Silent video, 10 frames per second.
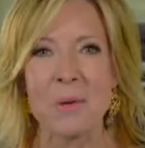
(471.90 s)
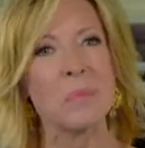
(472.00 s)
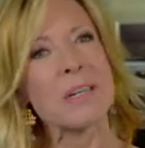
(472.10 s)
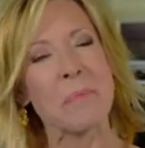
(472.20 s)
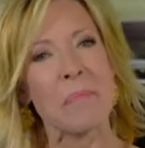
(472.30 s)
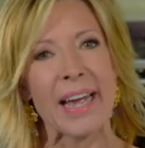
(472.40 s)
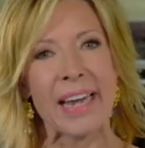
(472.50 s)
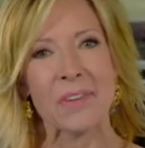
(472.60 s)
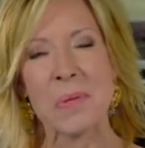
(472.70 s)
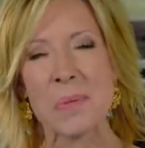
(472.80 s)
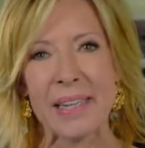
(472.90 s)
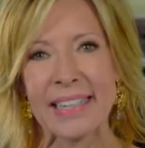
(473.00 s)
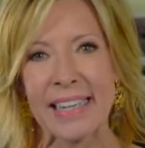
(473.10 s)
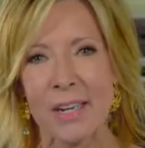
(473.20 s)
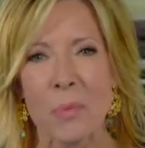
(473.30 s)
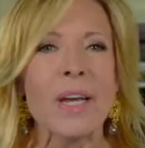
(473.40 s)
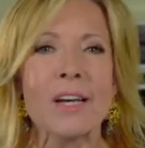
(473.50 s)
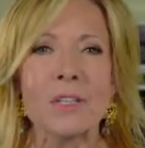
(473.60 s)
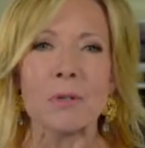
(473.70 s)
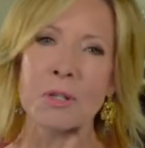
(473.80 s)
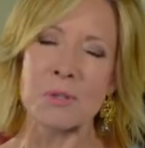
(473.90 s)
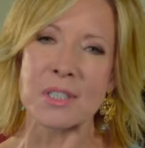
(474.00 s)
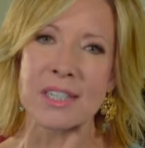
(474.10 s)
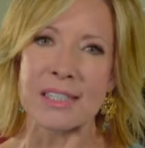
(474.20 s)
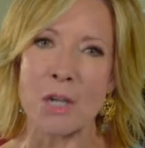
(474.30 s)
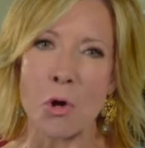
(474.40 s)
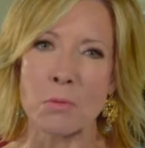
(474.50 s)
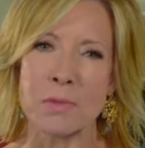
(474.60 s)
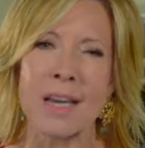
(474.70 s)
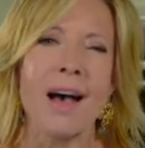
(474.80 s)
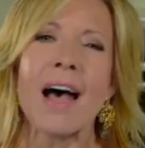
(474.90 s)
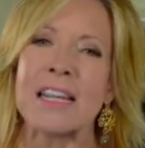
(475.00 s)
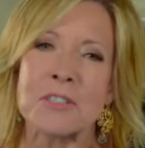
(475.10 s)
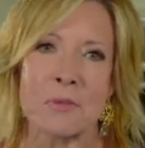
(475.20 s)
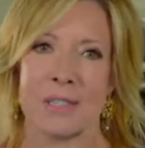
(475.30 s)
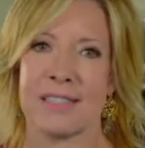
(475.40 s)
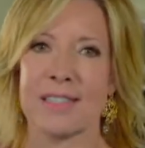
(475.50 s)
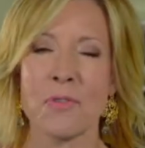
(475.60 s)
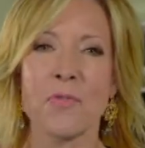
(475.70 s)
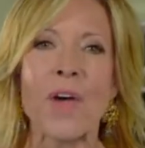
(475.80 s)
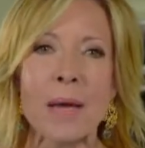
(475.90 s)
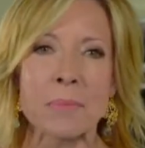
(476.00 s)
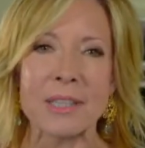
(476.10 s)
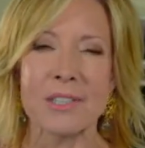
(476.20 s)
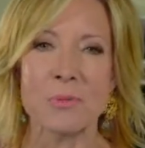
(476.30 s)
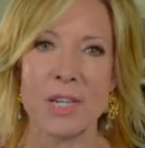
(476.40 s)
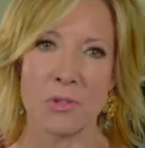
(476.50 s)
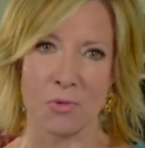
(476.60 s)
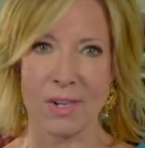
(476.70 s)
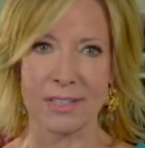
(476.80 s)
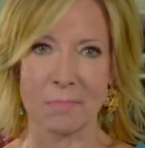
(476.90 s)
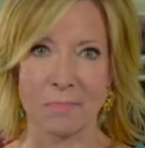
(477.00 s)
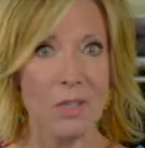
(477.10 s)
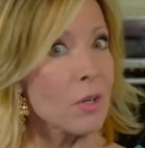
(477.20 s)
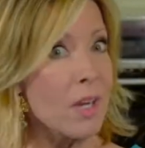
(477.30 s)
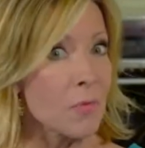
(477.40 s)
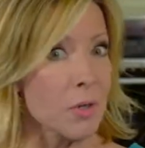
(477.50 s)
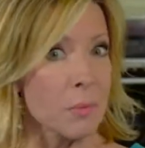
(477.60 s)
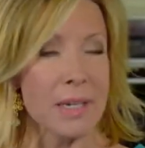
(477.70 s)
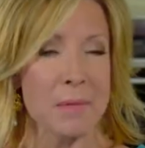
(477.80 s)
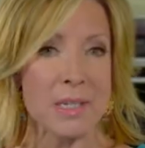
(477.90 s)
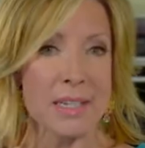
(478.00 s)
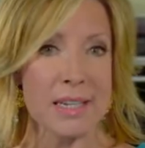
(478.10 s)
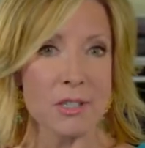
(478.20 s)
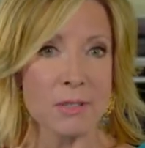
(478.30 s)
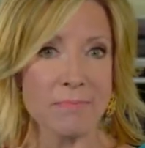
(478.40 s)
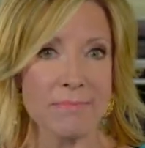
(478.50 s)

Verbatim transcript: Welcome back, everyone. We all know Houston is home to hundreds of fabulous restaurants. Looking for a recommendation?